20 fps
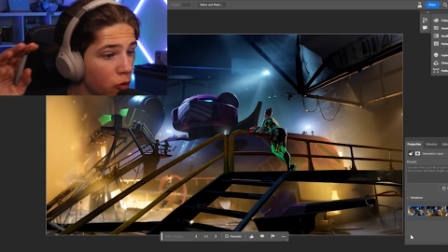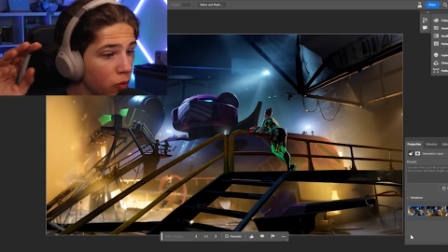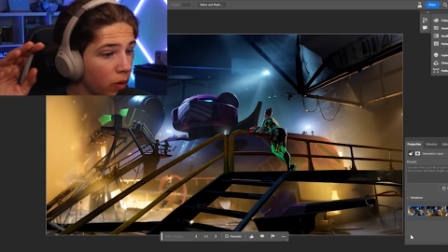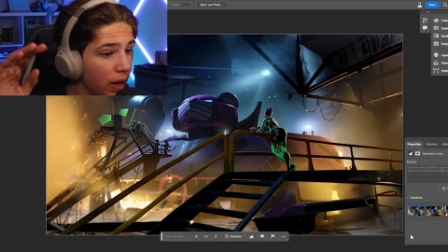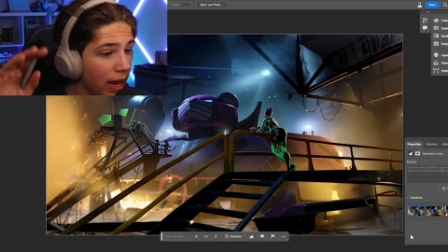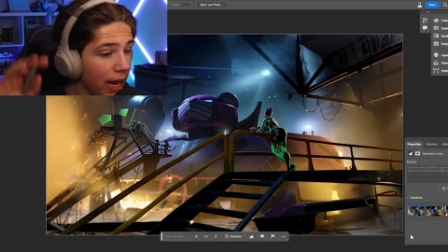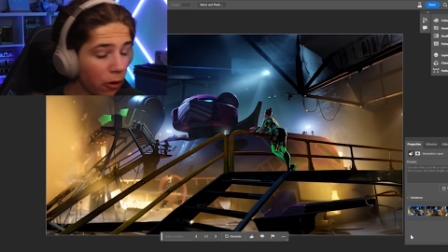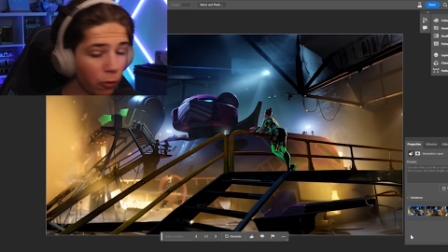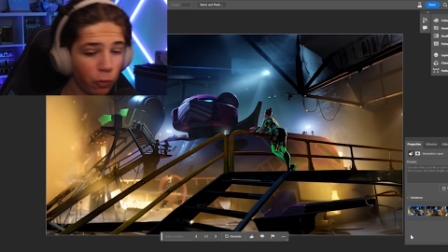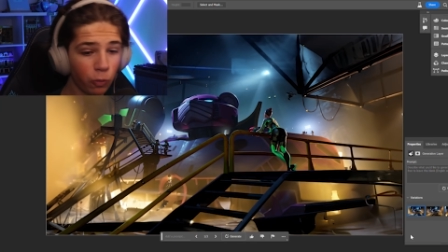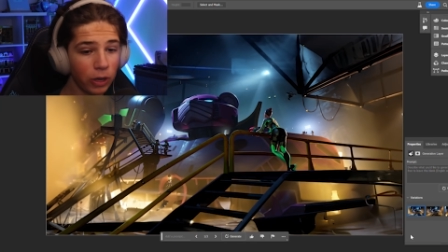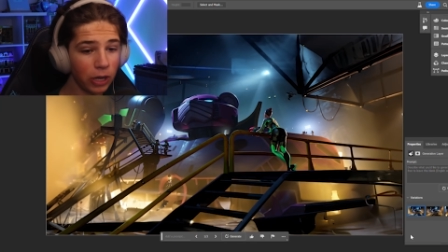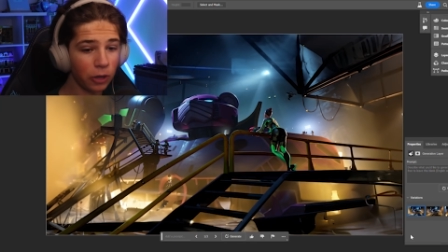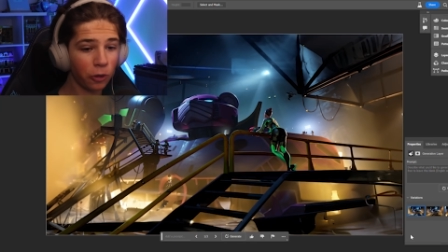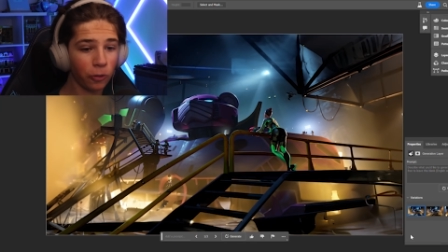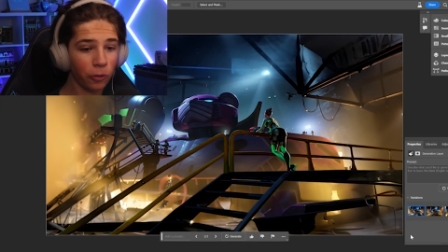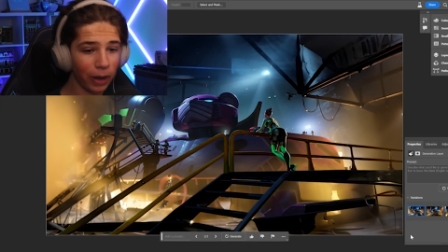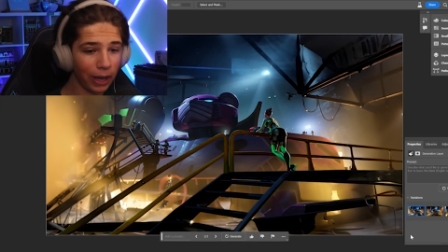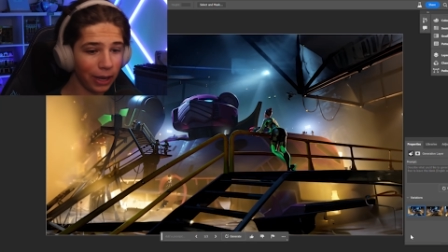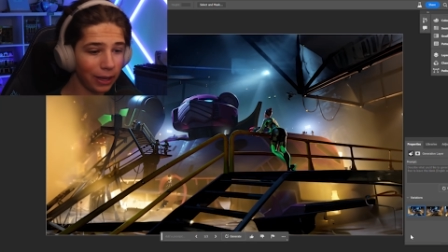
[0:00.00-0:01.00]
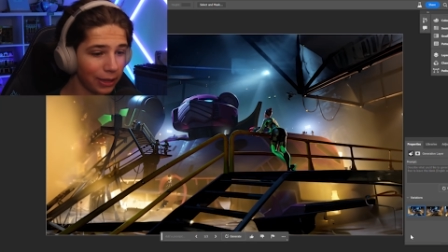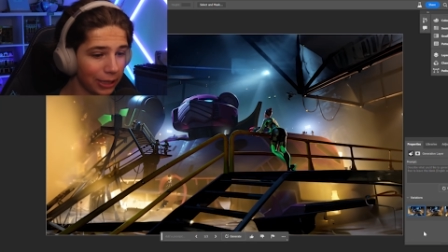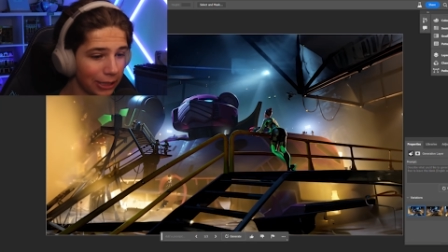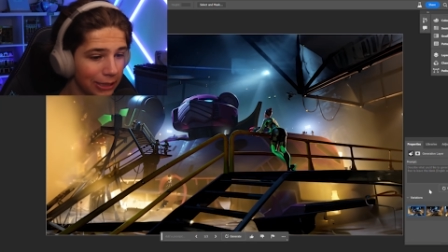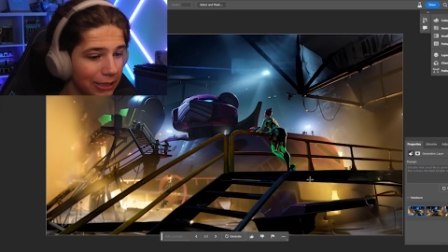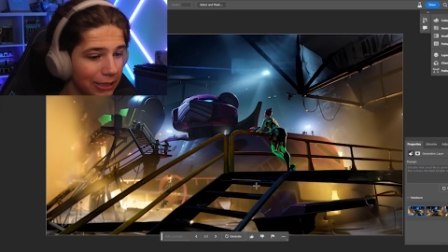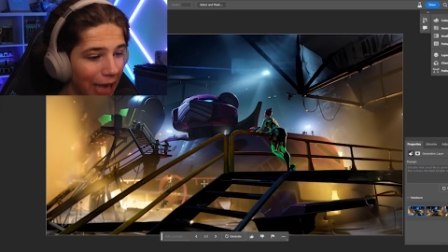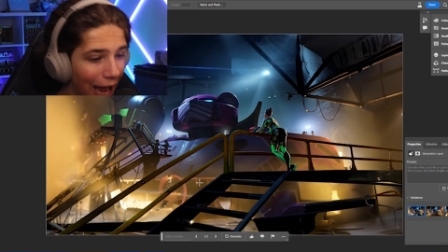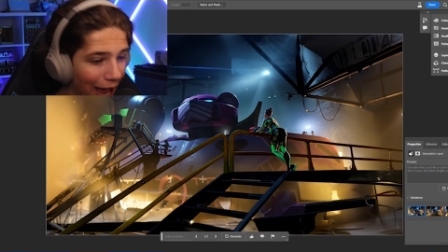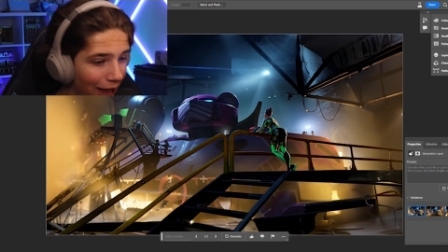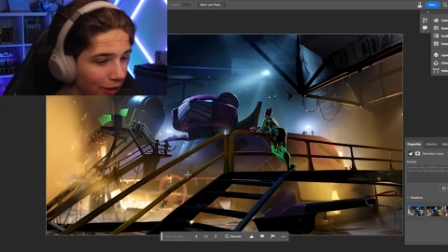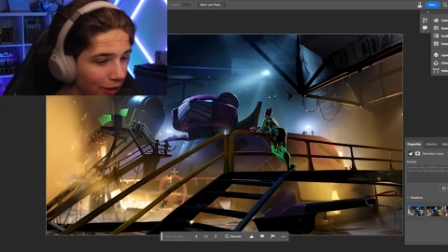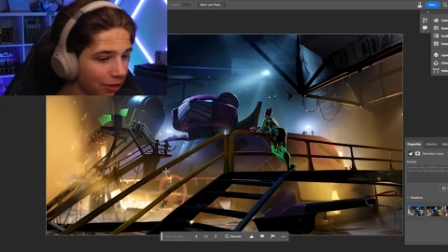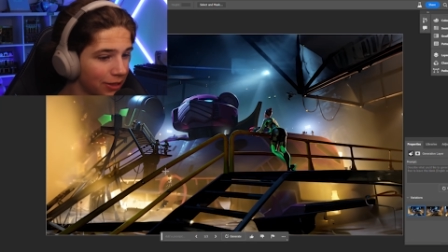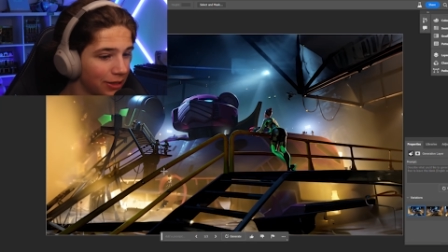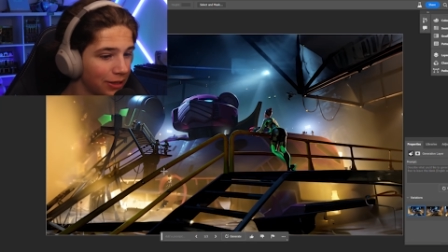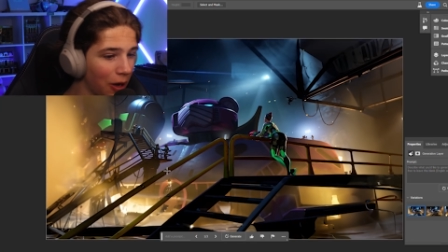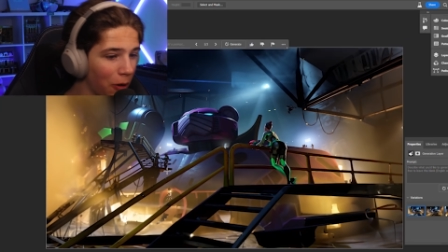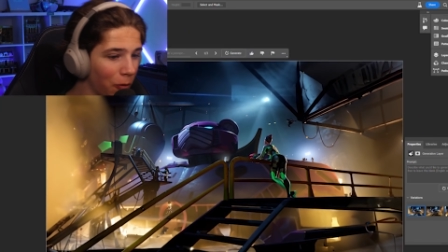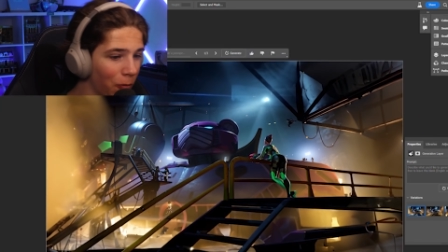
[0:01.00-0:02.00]
Dude, it recreated the style
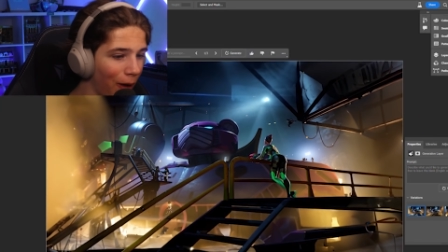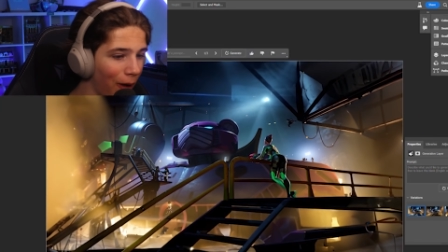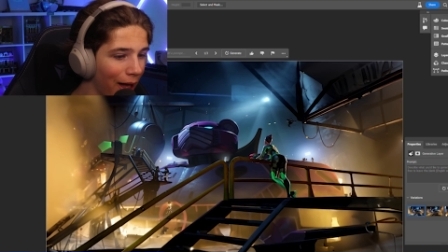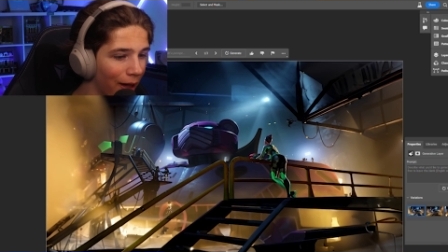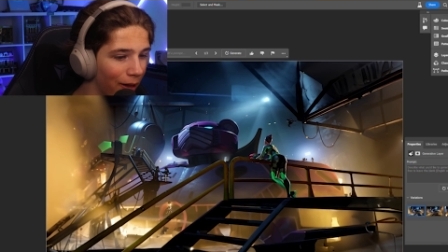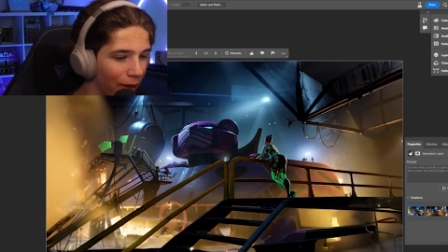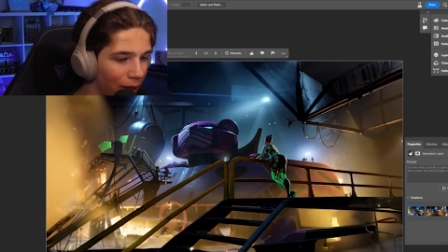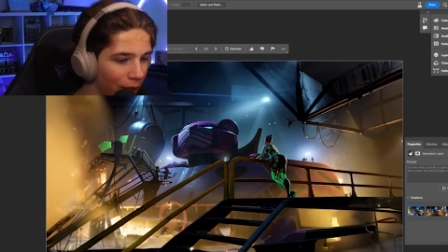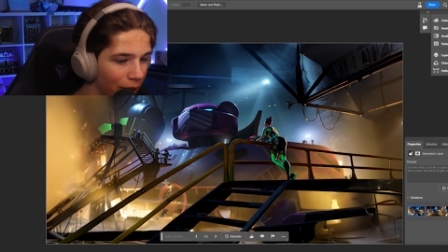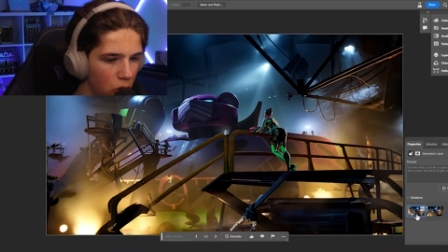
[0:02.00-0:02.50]
so well.